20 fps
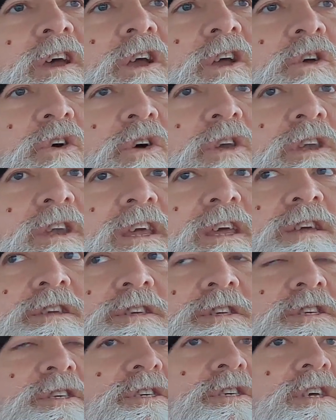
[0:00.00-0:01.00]

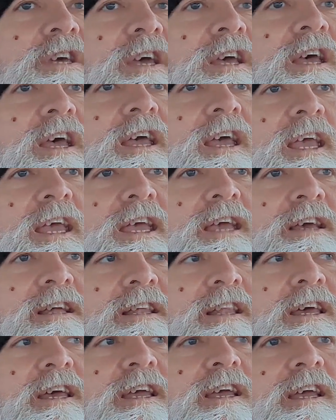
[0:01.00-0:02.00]
goodness,
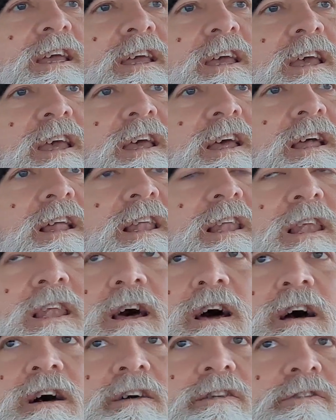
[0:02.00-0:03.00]
healing,
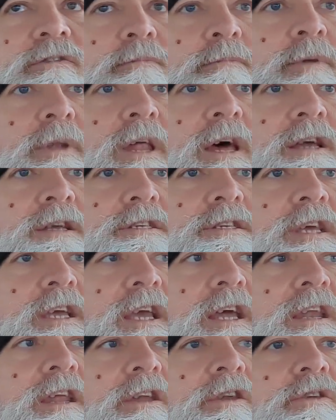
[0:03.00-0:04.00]
love,
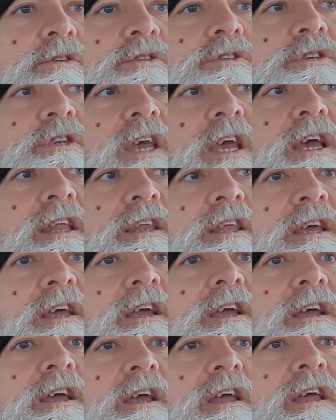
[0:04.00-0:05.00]
blessing, and
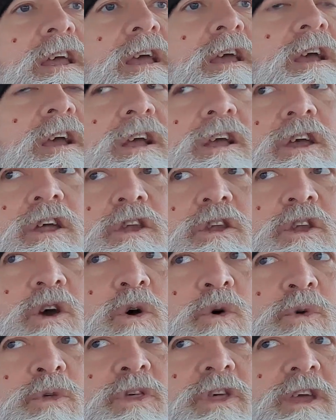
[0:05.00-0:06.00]
understanding.
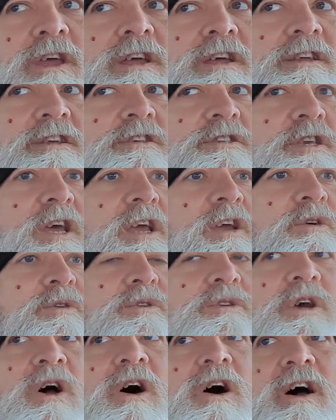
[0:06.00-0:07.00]
Genothi
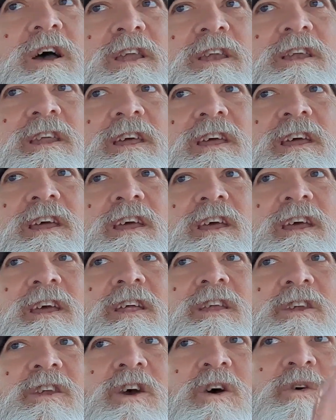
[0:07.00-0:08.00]
Seuton,
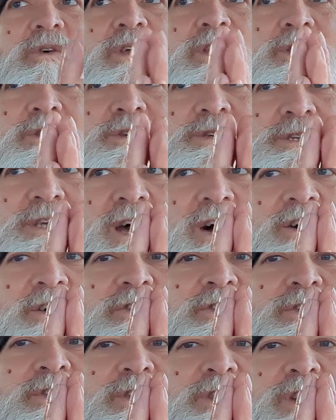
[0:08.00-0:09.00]
know
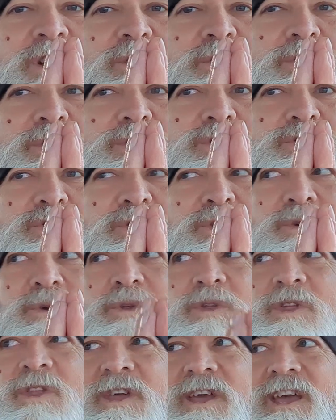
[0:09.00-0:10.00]
yourself, know the
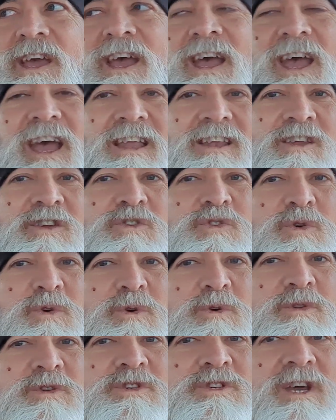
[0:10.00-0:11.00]
truth, and the
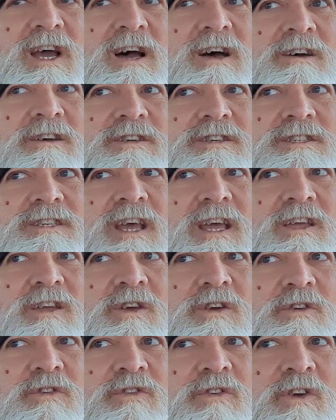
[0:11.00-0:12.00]
truth shall set
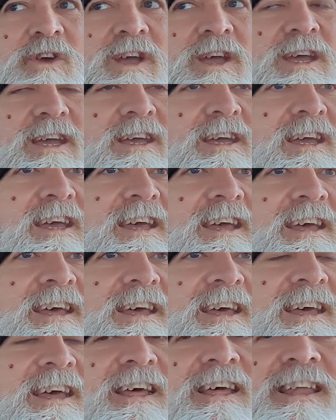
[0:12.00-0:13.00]
you free.
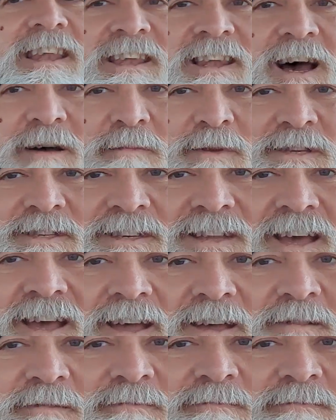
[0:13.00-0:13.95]
Namaste.